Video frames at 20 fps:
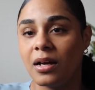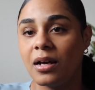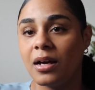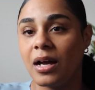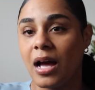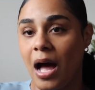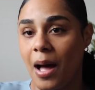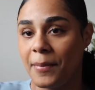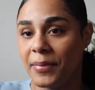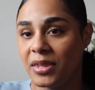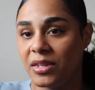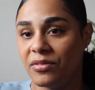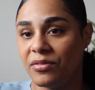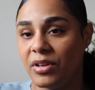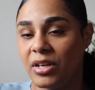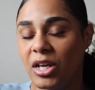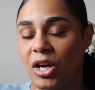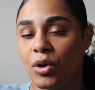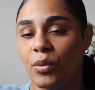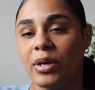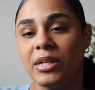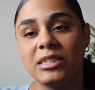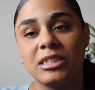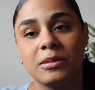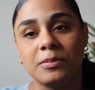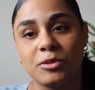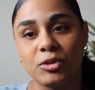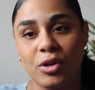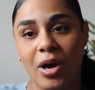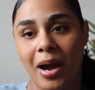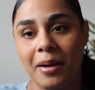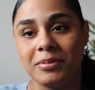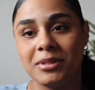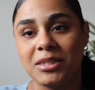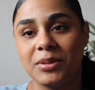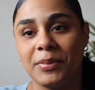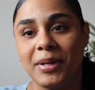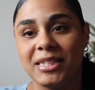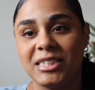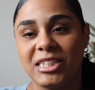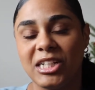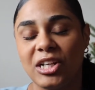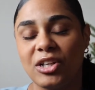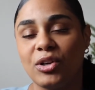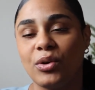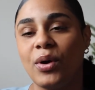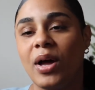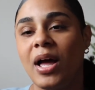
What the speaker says: comment the video, and subscribe to my channel.